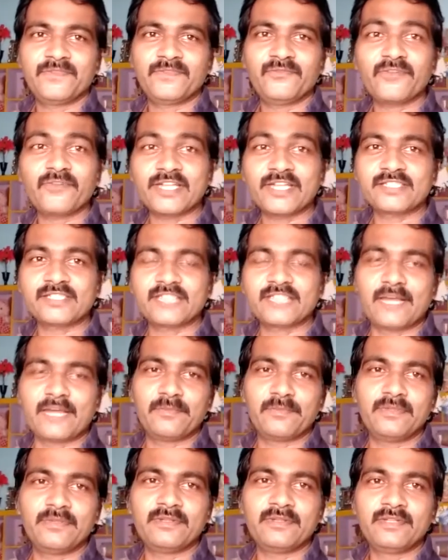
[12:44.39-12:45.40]
For
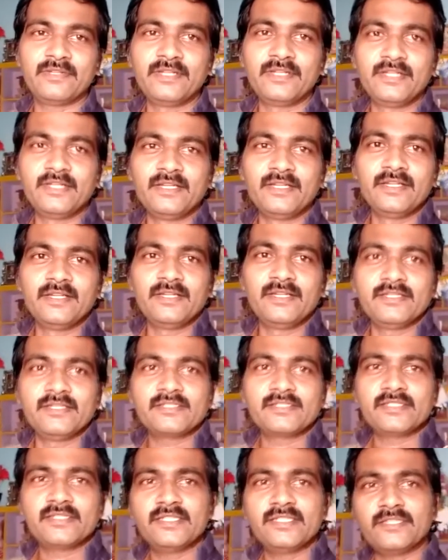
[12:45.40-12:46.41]
example,
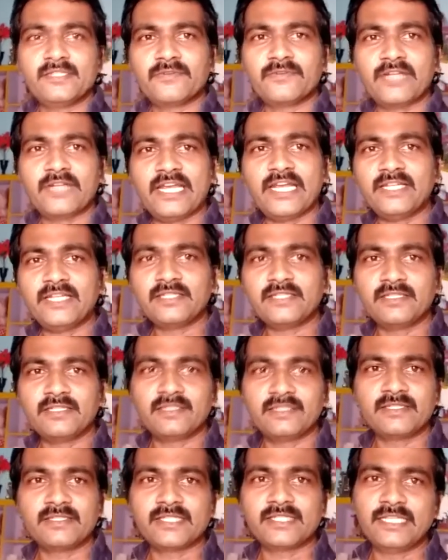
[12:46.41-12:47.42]
in our
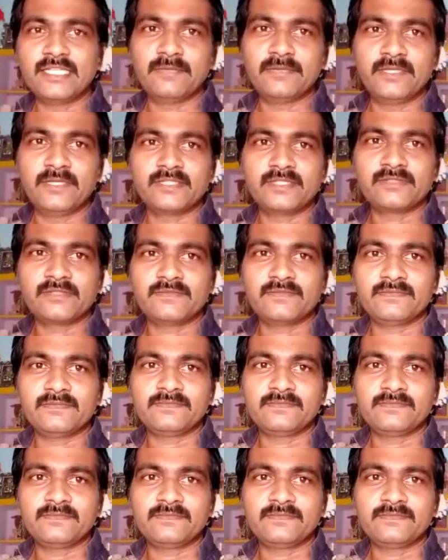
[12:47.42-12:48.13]
eighth syllabus,